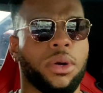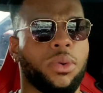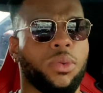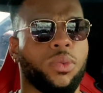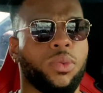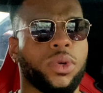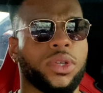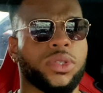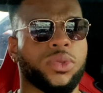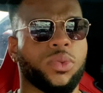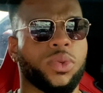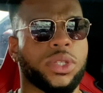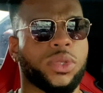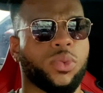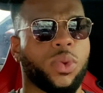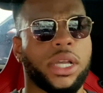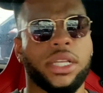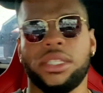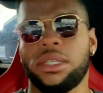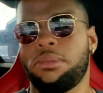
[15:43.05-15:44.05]
was
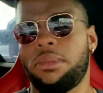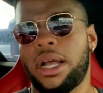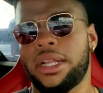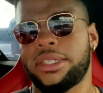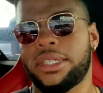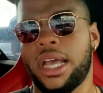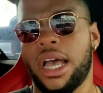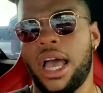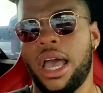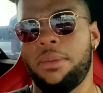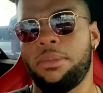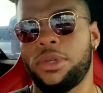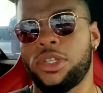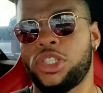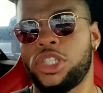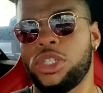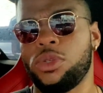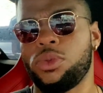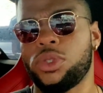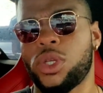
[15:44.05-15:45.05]
wasting my time, and
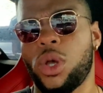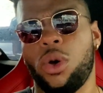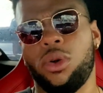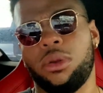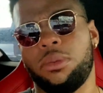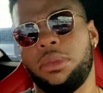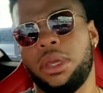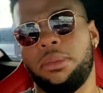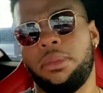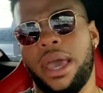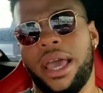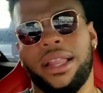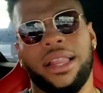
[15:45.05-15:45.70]
she was holding me back.